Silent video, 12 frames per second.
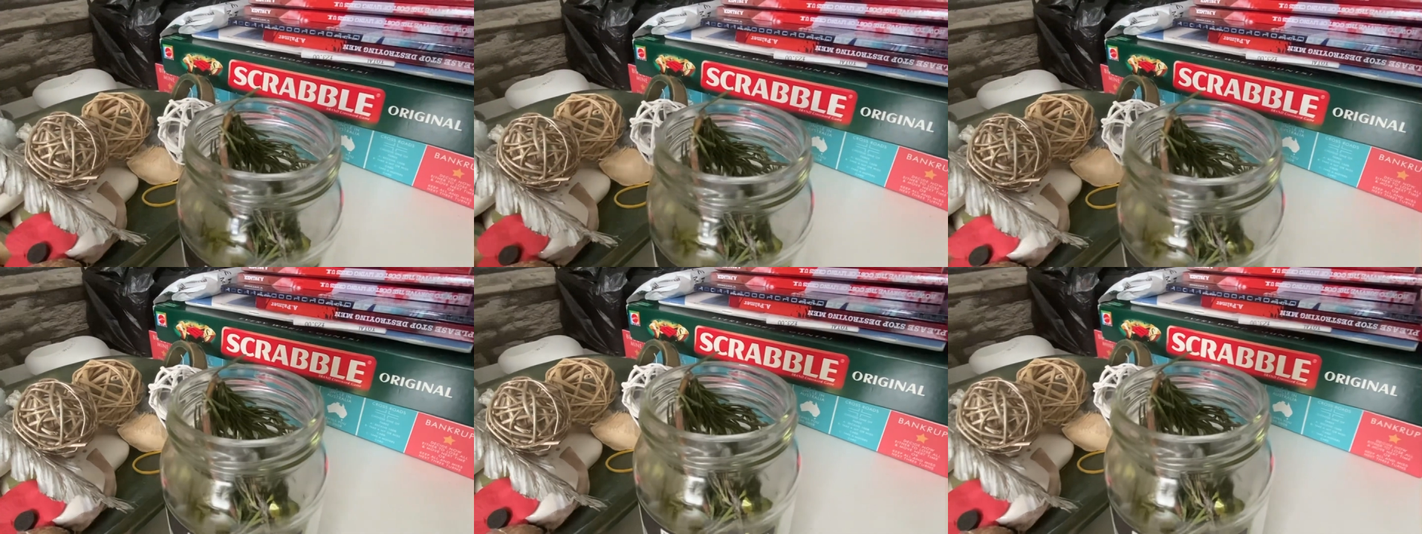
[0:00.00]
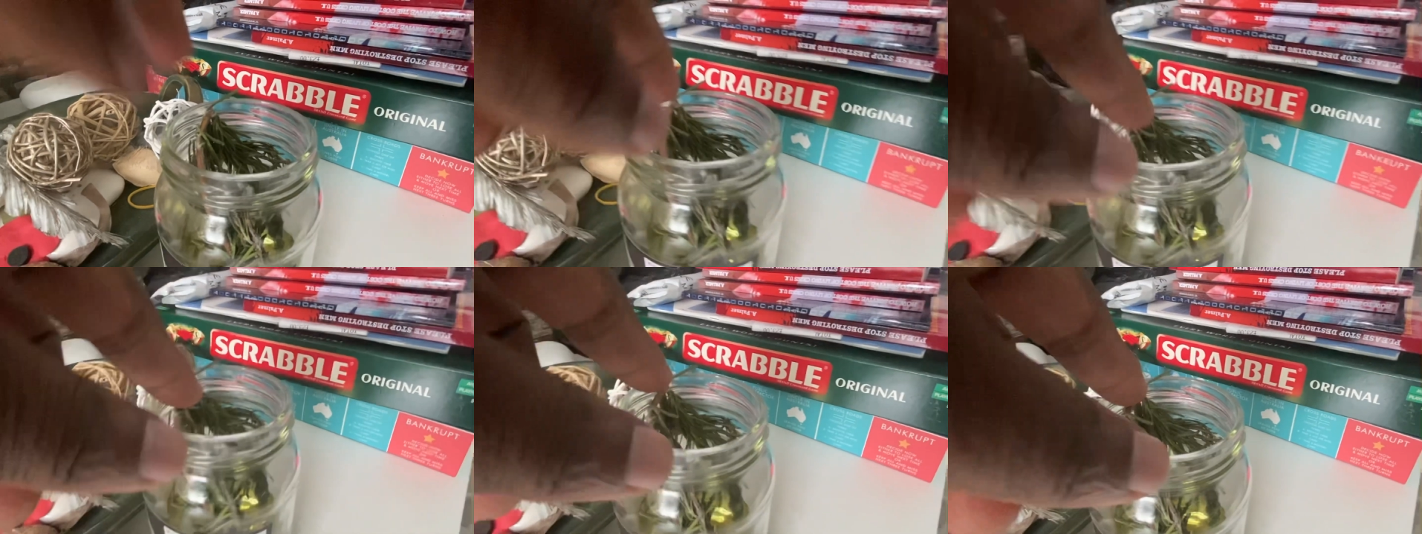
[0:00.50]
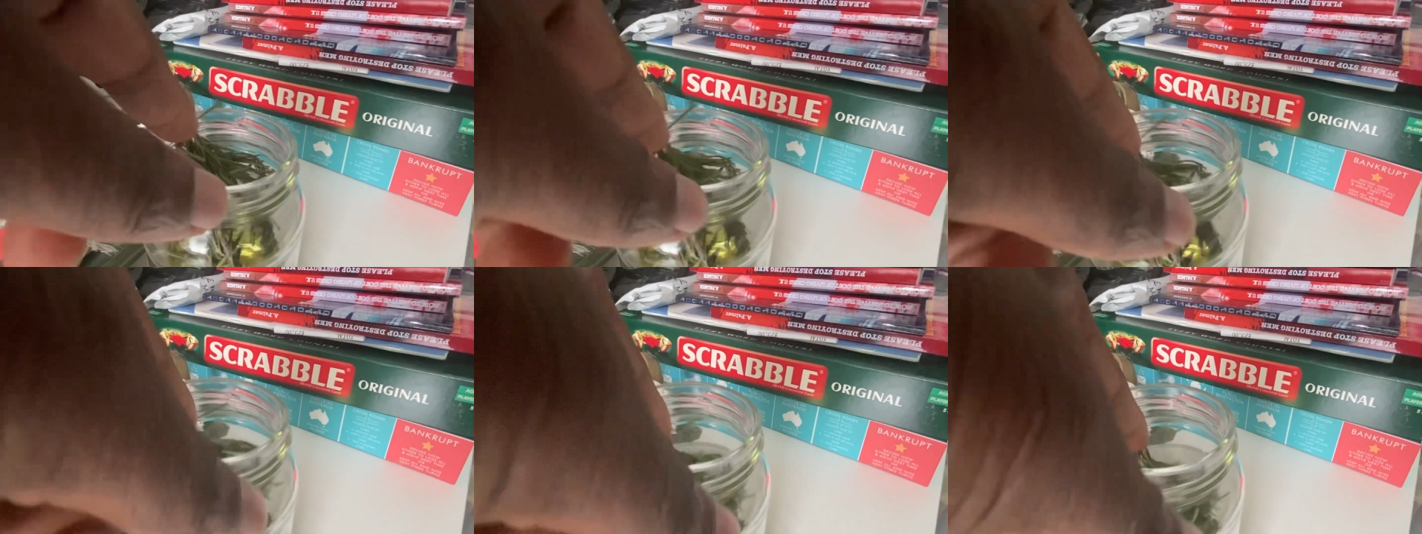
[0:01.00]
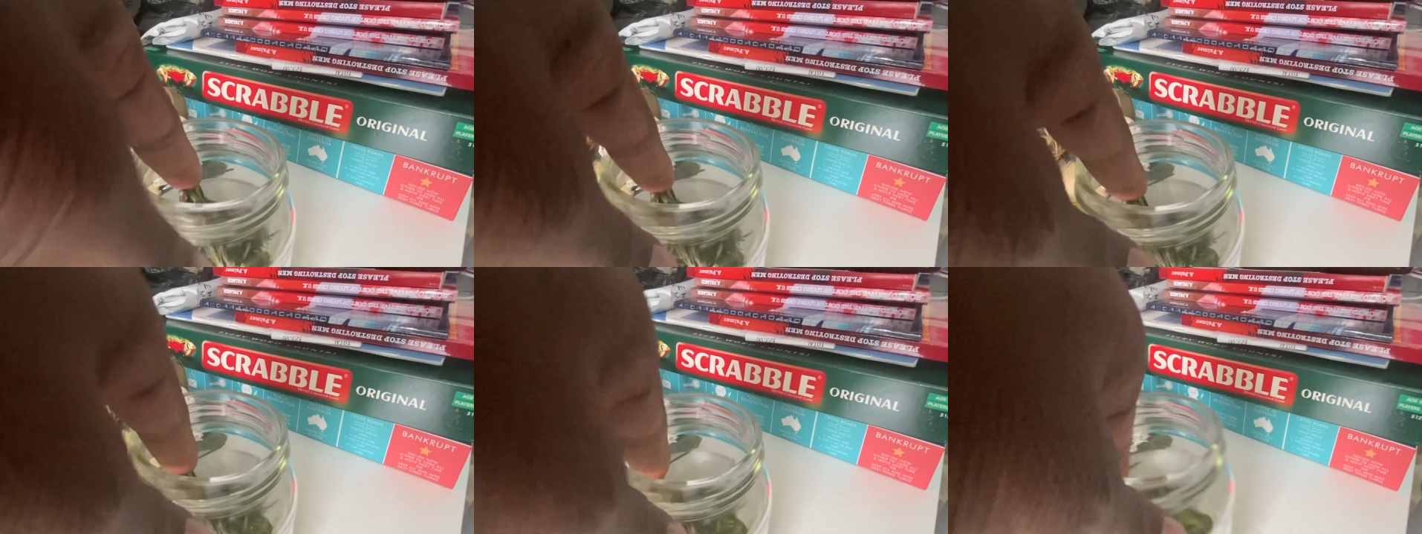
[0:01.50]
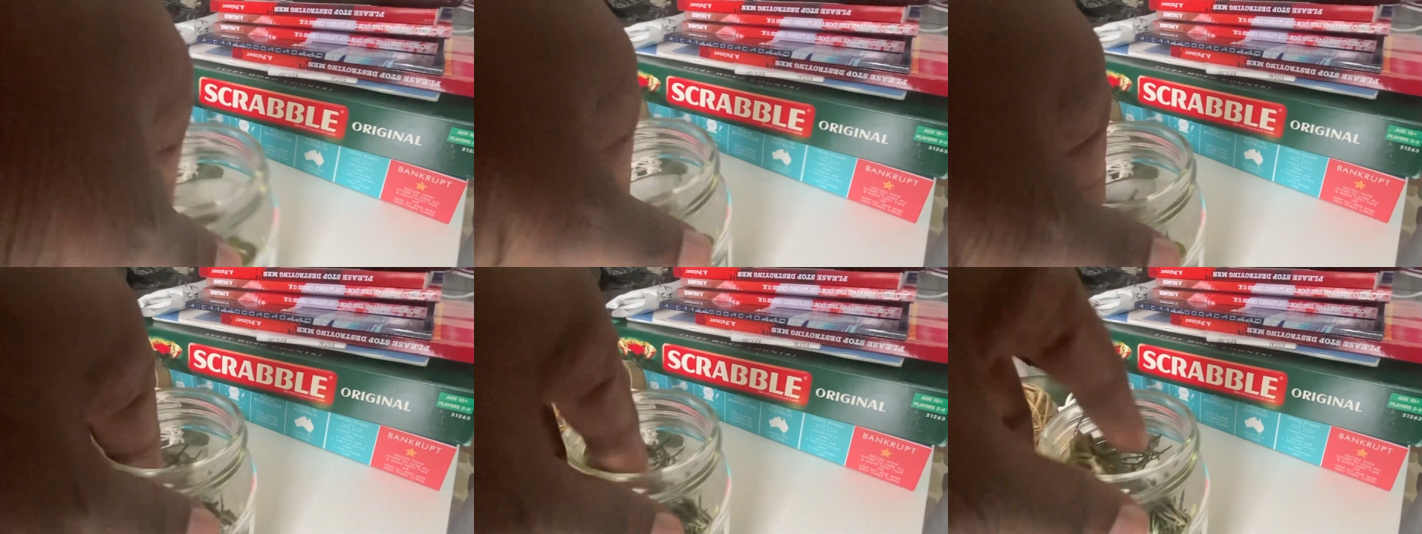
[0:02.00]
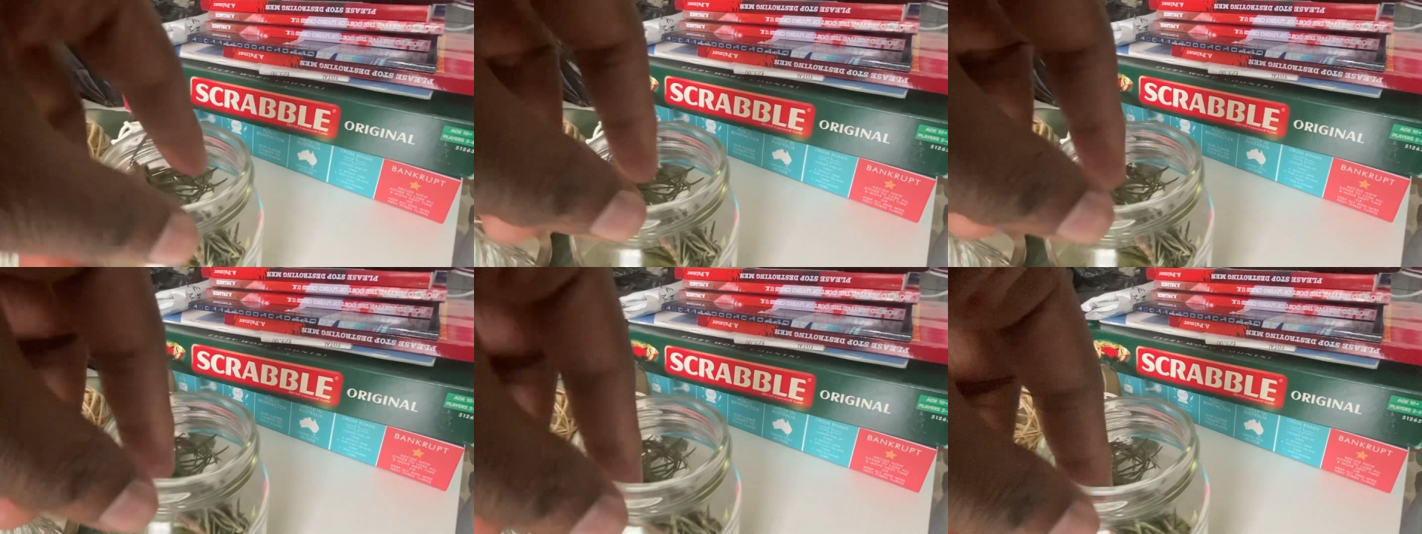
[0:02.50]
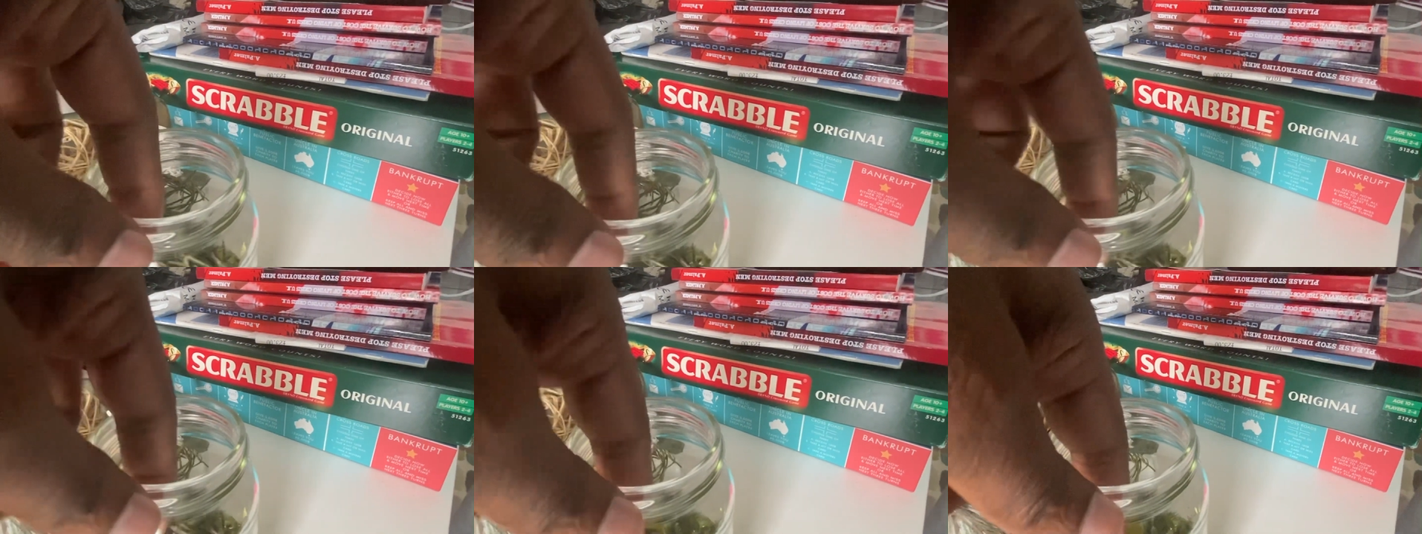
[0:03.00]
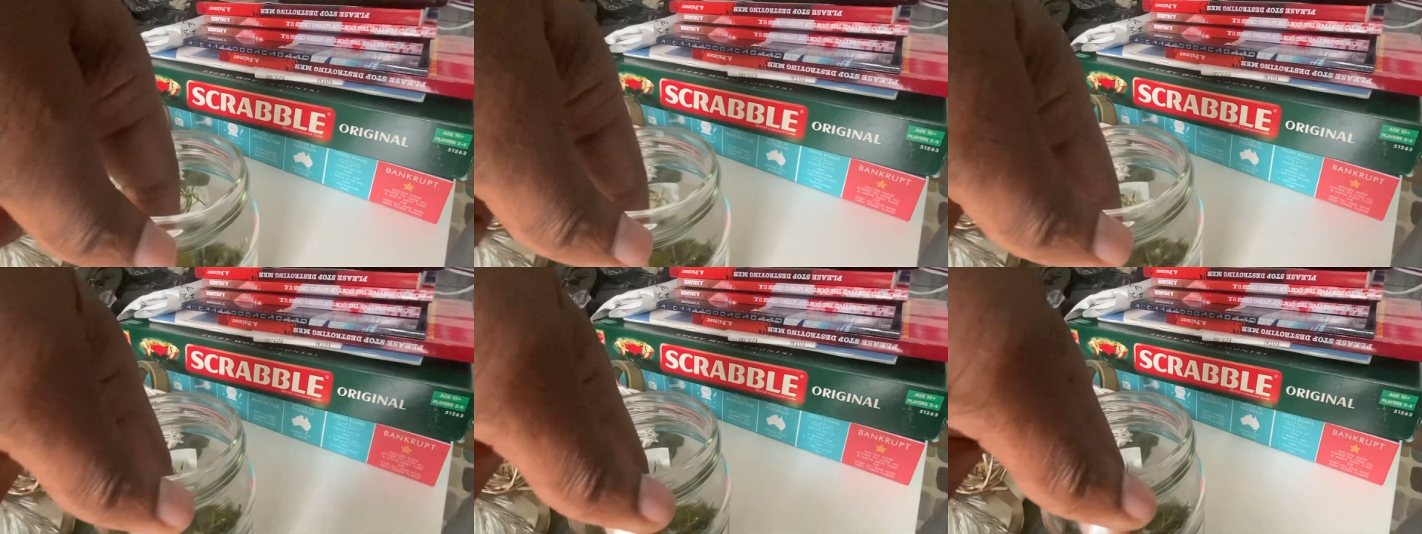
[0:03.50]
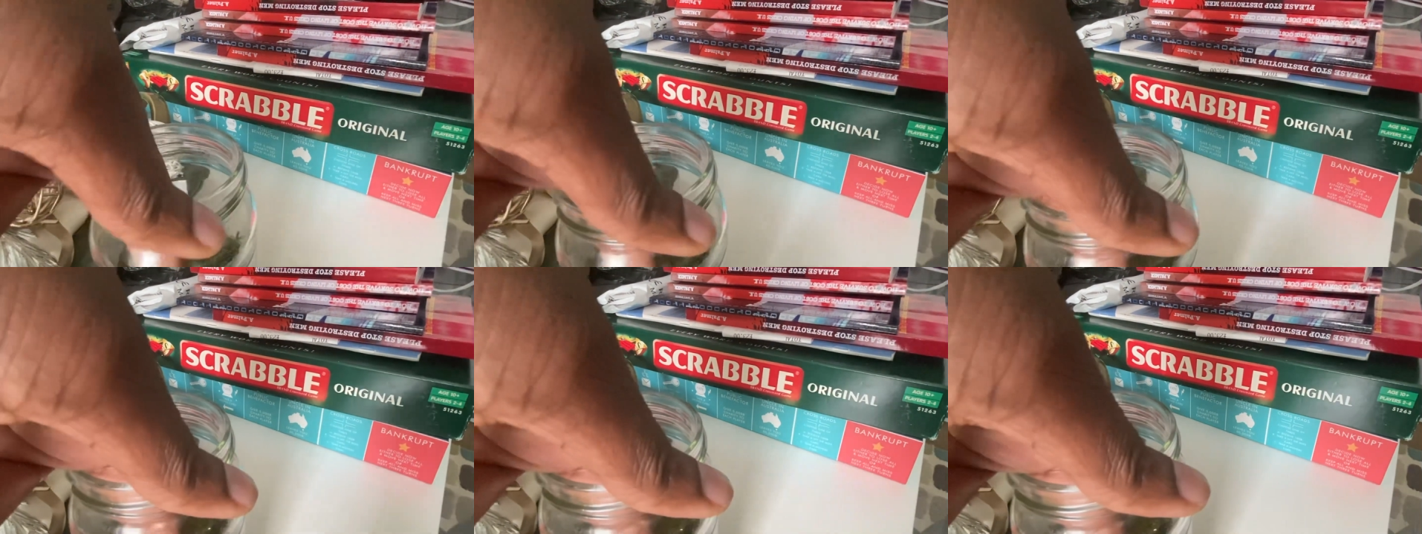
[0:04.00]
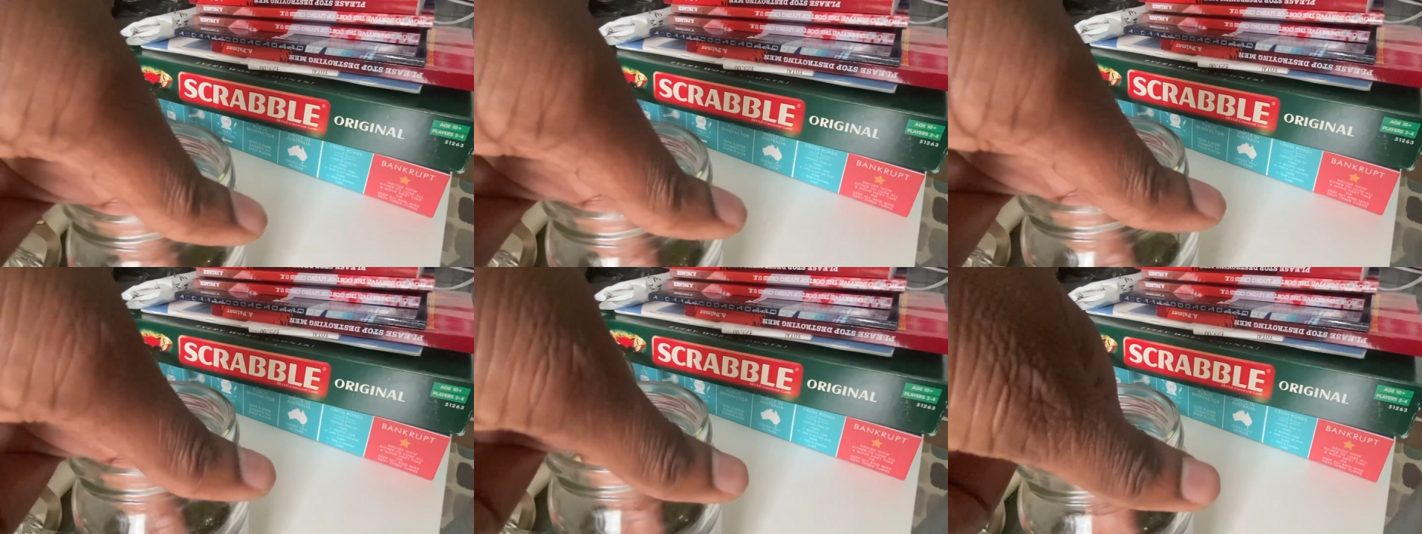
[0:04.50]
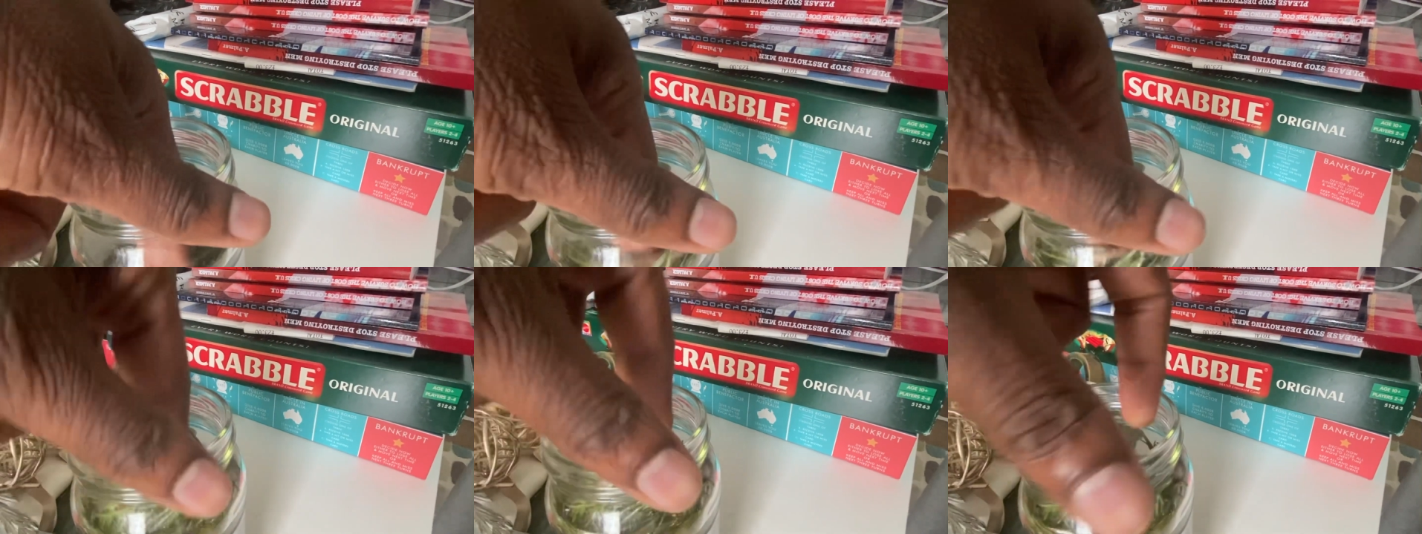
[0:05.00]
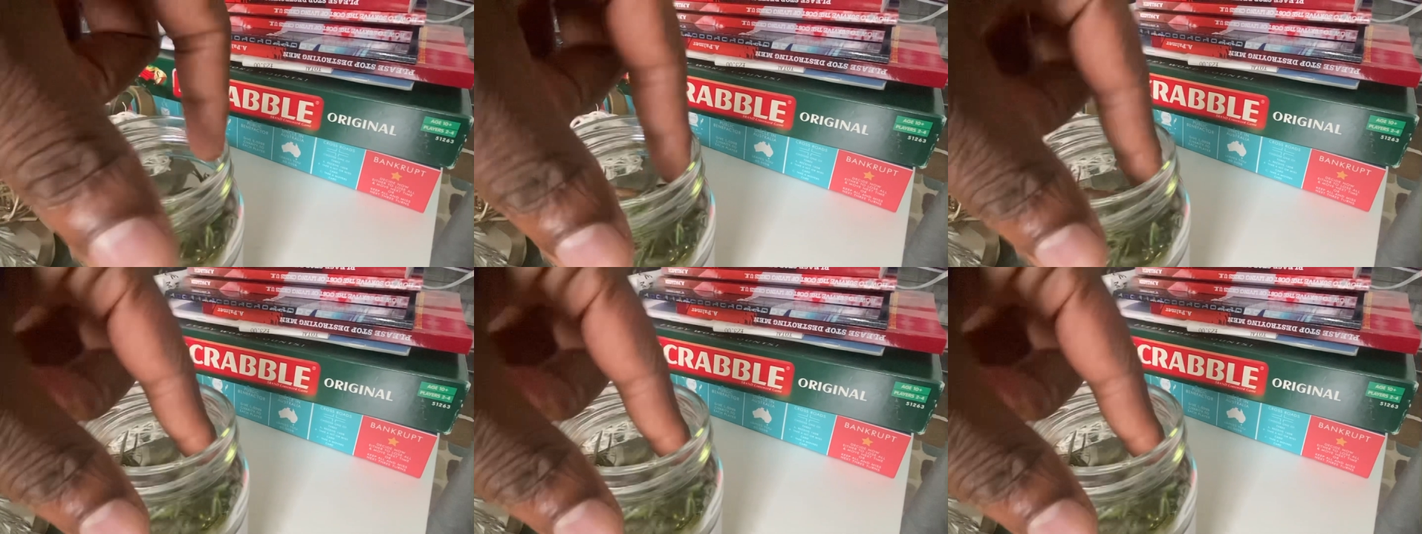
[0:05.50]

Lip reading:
[unreadable: no face in view]